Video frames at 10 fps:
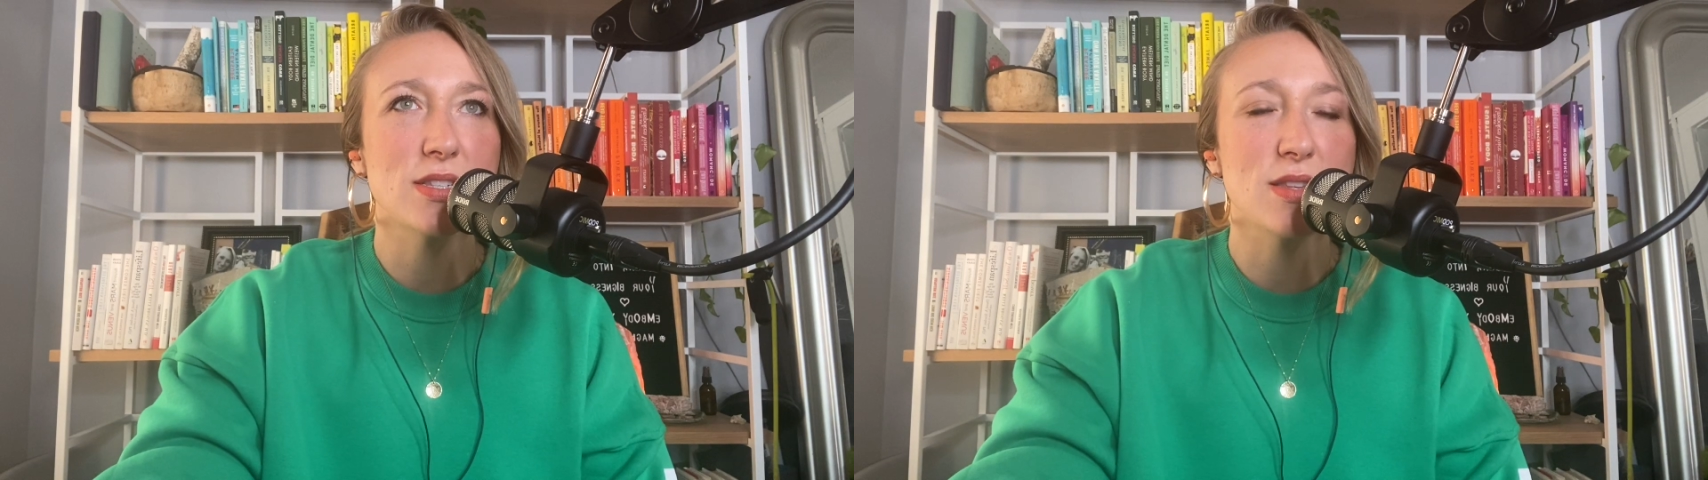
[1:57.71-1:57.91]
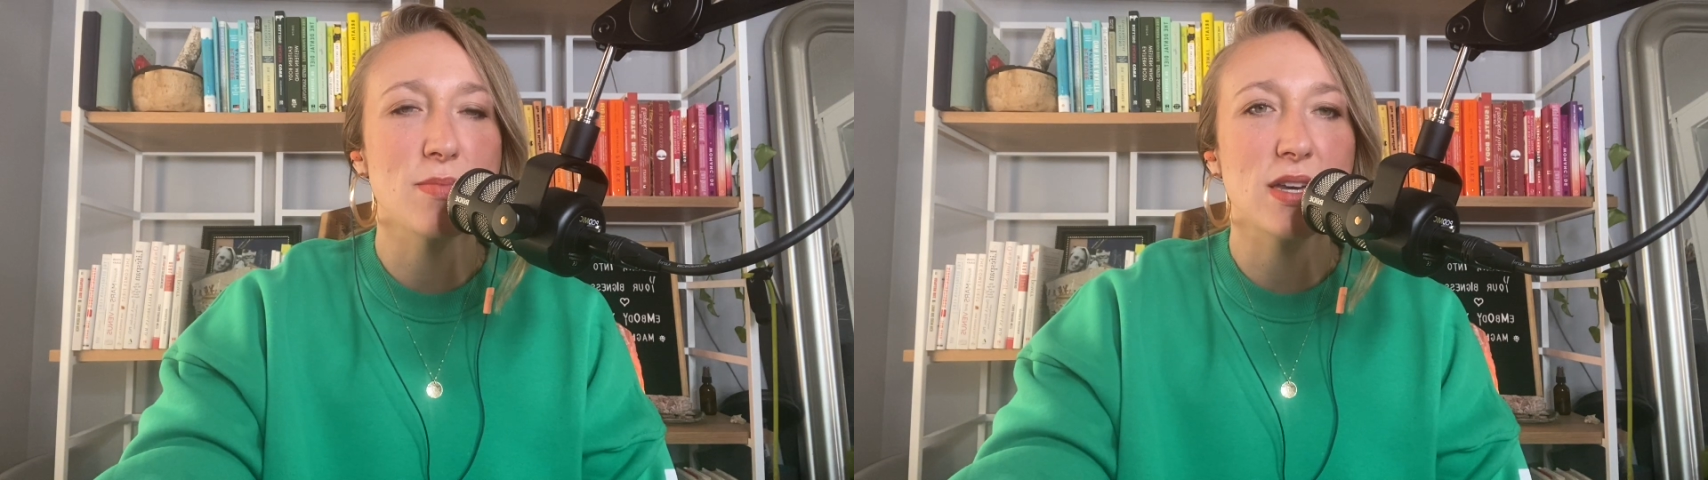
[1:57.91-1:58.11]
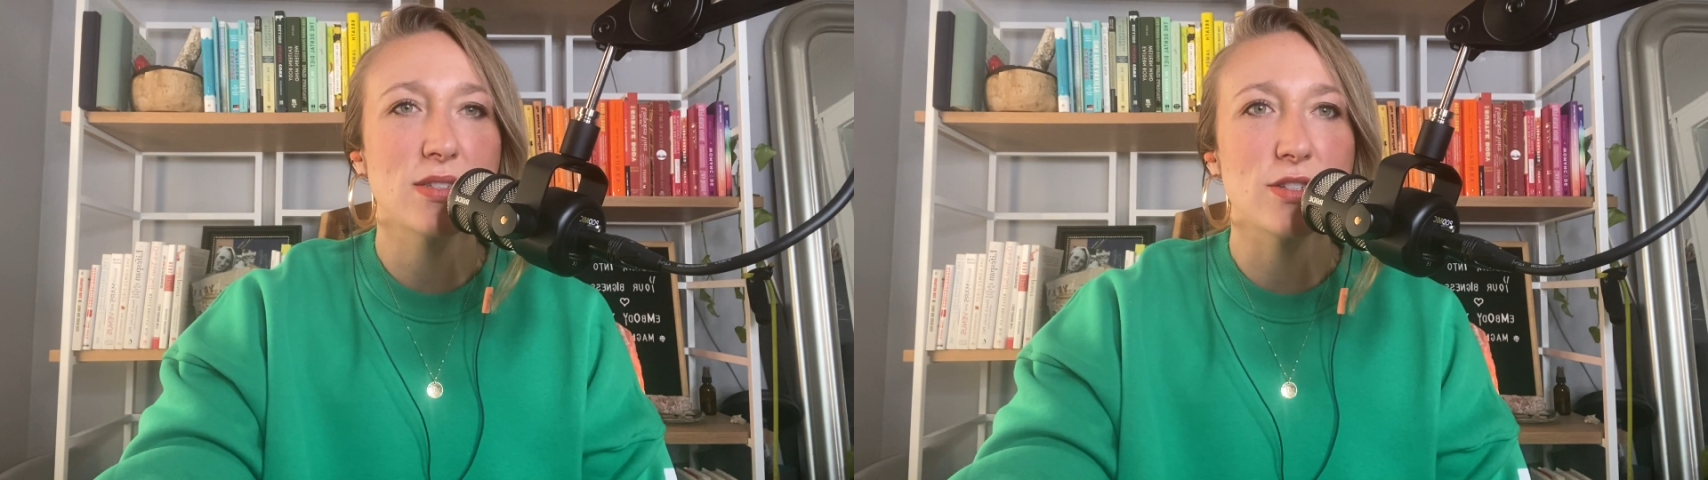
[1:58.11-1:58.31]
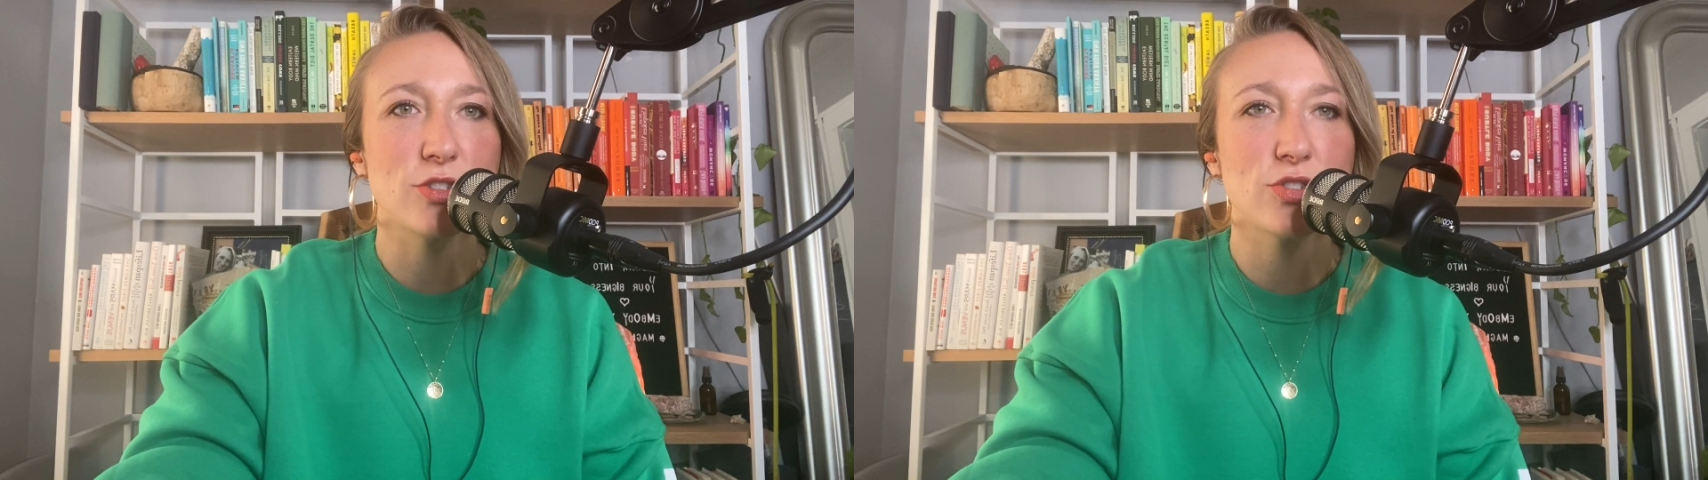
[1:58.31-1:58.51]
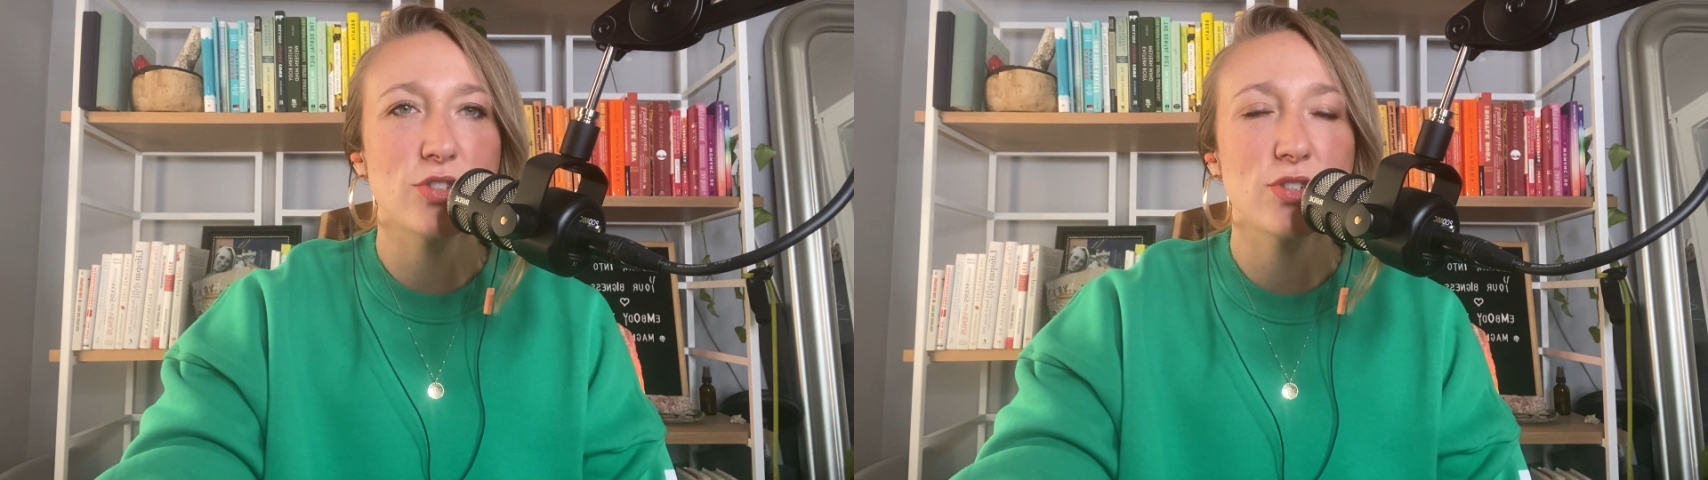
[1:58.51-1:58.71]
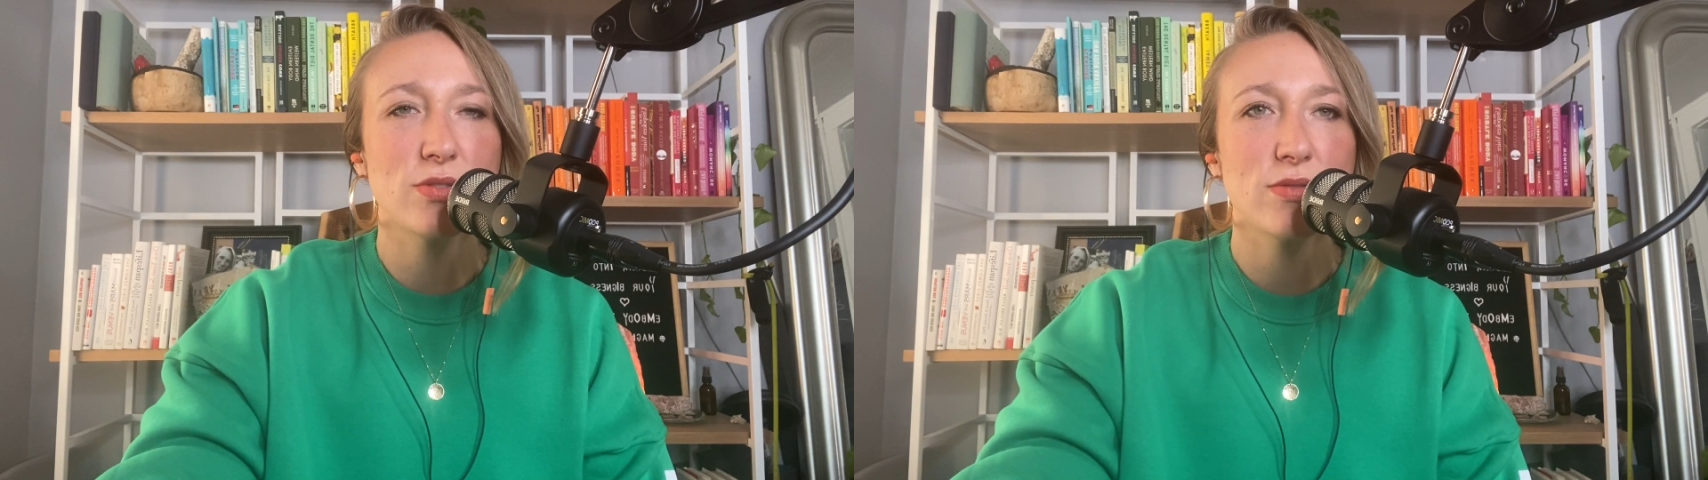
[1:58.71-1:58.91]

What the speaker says: of the message.